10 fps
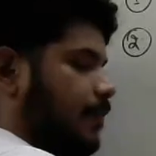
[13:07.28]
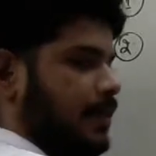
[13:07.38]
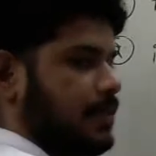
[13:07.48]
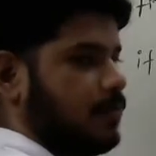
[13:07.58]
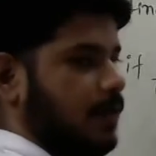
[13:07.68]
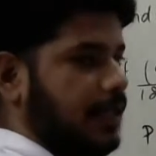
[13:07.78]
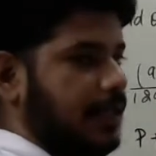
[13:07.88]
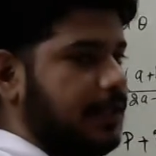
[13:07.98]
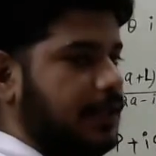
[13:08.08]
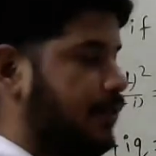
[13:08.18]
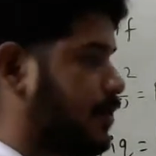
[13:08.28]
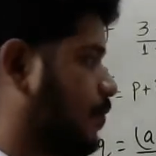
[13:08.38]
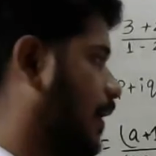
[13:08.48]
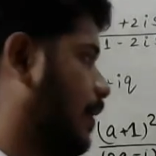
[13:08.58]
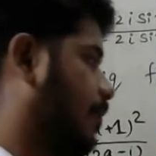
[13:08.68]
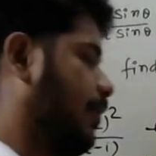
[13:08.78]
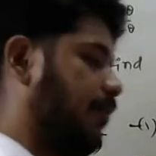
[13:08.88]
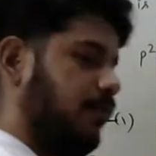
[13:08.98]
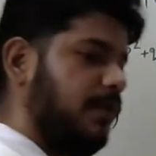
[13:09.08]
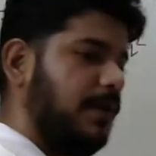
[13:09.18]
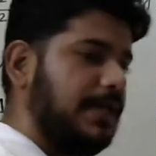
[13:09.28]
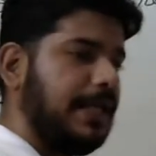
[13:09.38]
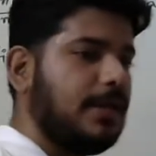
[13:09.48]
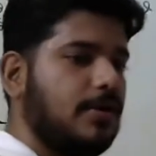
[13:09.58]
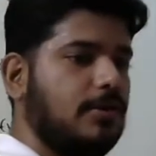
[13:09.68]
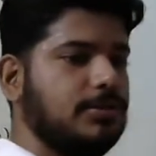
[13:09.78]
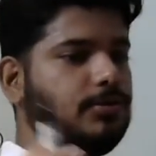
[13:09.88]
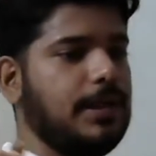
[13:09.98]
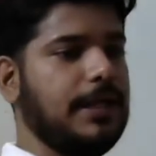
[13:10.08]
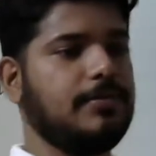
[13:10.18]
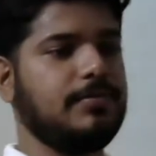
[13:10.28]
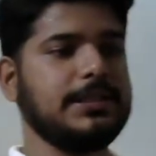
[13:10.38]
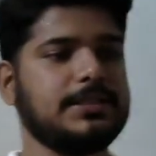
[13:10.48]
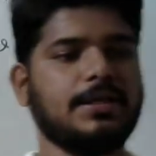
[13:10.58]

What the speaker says: p square and q square, we will take conjugate of this